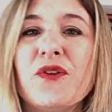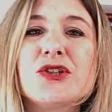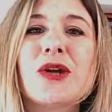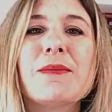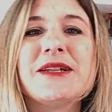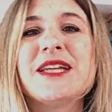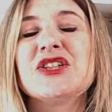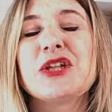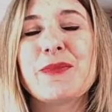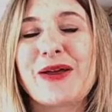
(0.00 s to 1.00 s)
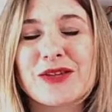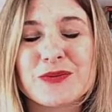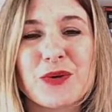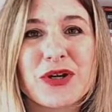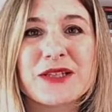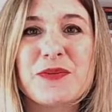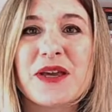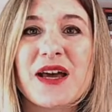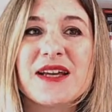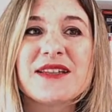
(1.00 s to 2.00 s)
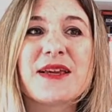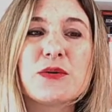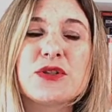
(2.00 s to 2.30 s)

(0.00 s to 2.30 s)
What first grabbed my attention about this book is because